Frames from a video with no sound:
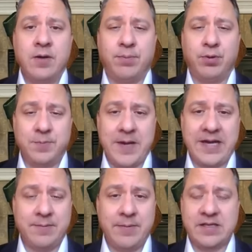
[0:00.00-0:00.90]
push
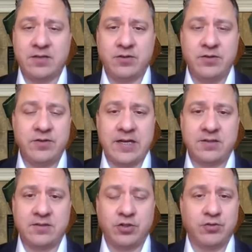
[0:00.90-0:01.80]
back and make it clear
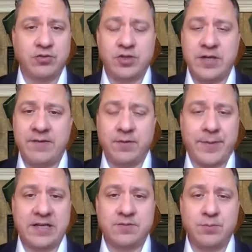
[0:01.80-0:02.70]
that children shouldn't have their
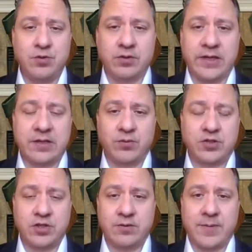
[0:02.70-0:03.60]
bodies mutilated with
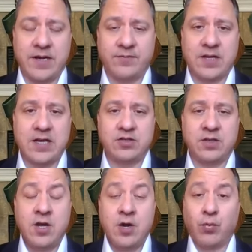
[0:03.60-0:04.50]
gender
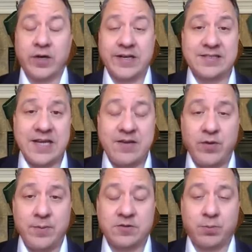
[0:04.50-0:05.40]
modification. We're going to save
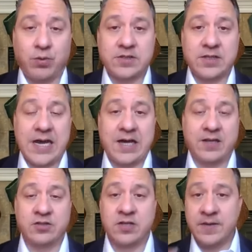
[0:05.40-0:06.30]
women's sports in
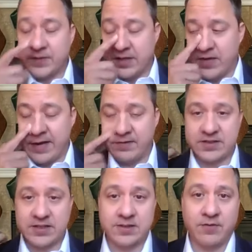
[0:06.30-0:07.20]
college. If you haven't
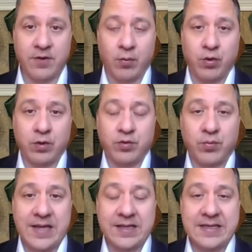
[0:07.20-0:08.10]
seen some of our work with
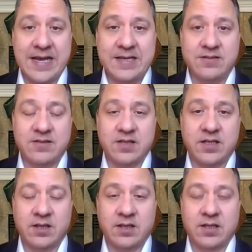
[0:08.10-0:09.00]
Riley Gaines, the
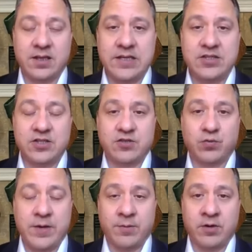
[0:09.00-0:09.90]
collegiate
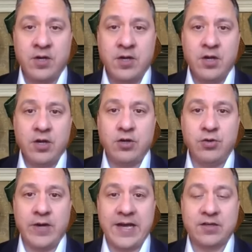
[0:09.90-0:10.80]
swimmer
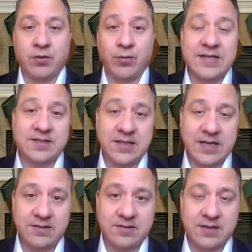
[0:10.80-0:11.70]
who had to race
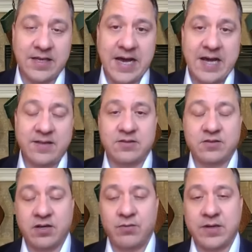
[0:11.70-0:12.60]
against the guy that
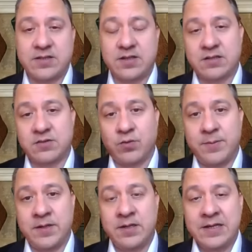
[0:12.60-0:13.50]
started racing as a
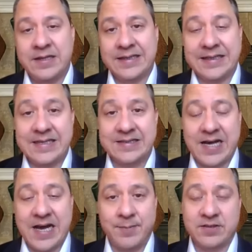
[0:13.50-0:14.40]
woman, Leah
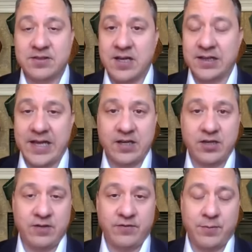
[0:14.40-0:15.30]
Thomas, a lot of
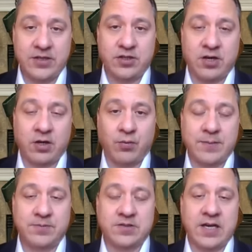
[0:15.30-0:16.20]
good information on our
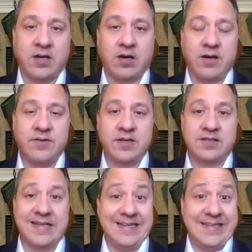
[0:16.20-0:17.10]
website on this.
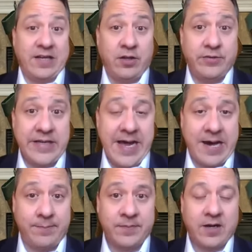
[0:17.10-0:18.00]
And download the
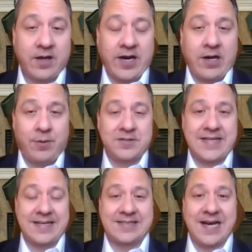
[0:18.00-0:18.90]
app. All right, I'm
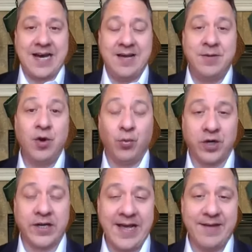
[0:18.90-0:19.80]
almost out of time.
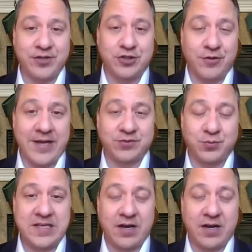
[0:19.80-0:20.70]
We're going to have a show next
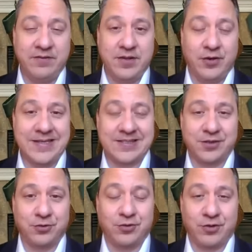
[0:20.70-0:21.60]
week, even though it gets a
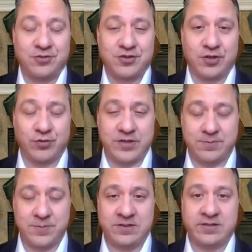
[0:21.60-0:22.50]
little close to
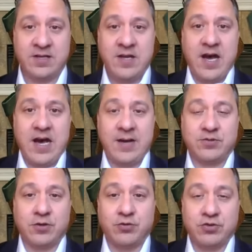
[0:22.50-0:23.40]
Christmas.
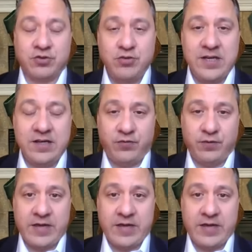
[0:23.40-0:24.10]
So tune in for